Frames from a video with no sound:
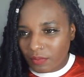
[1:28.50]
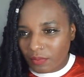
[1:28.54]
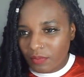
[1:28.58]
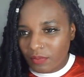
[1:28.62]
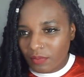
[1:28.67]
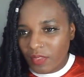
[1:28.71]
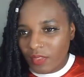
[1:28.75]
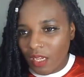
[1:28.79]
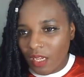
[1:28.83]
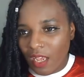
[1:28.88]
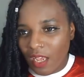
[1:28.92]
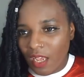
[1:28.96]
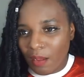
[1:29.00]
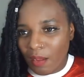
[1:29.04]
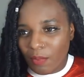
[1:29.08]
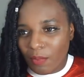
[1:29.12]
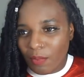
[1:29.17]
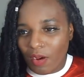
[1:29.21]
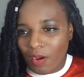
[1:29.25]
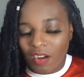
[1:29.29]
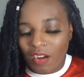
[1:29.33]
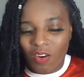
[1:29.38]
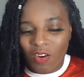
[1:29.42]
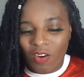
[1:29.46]
Um,
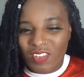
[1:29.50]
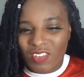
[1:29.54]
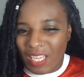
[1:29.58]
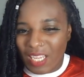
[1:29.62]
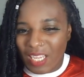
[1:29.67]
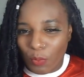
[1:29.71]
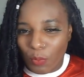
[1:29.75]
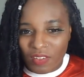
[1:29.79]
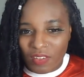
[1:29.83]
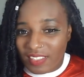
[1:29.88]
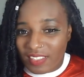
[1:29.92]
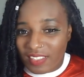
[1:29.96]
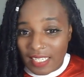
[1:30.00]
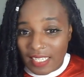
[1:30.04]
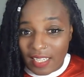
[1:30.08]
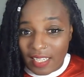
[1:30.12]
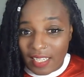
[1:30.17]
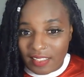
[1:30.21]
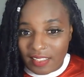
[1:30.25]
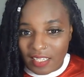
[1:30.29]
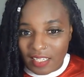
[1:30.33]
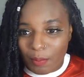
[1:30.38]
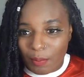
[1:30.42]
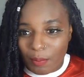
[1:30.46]
obviously, I wouldn't have said that
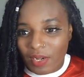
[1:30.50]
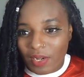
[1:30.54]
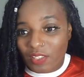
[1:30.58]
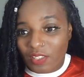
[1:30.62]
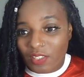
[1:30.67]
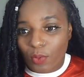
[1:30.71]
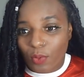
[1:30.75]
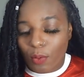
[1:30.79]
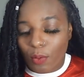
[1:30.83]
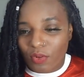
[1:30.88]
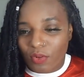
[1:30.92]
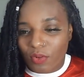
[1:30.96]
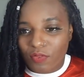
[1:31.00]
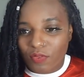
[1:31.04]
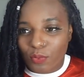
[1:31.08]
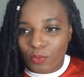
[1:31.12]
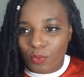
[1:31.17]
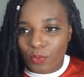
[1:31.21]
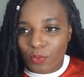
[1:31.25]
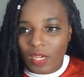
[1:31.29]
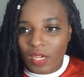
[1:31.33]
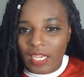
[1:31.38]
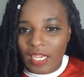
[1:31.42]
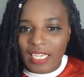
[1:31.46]
to him, but that's why I would have thought
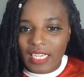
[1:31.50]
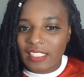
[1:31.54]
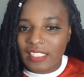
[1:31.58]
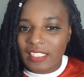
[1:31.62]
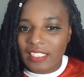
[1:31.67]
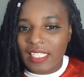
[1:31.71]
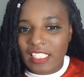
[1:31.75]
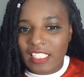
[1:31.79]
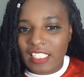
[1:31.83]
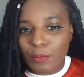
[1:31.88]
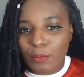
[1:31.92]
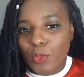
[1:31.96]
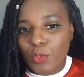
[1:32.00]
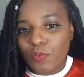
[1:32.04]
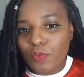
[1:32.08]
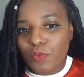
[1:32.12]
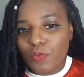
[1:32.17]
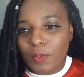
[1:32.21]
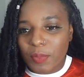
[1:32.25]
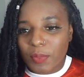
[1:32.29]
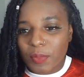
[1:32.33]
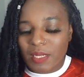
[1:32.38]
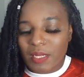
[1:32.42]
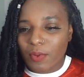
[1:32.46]
his next move would be.